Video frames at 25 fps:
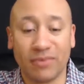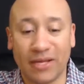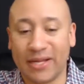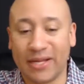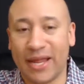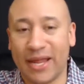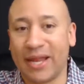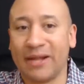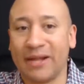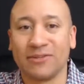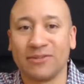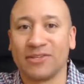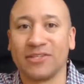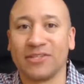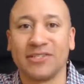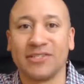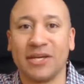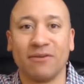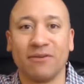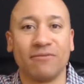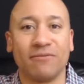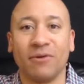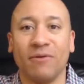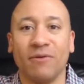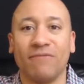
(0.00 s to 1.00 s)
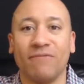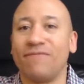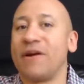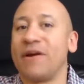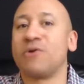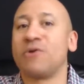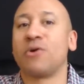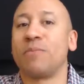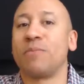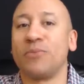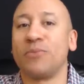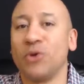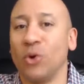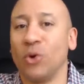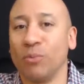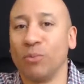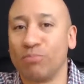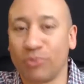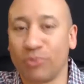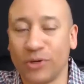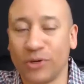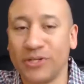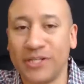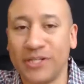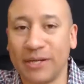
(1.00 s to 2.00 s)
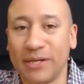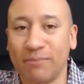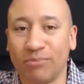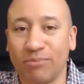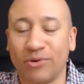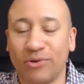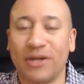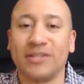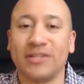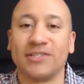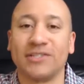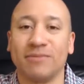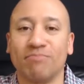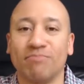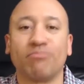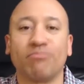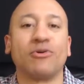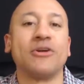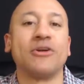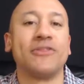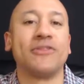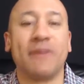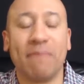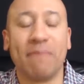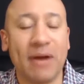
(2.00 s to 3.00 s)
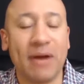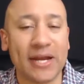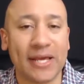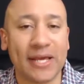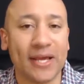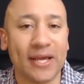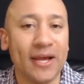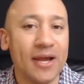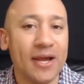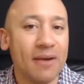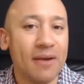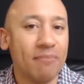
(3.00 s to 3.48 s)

and I was gonna say, you know, fire up the old printing press and print the money,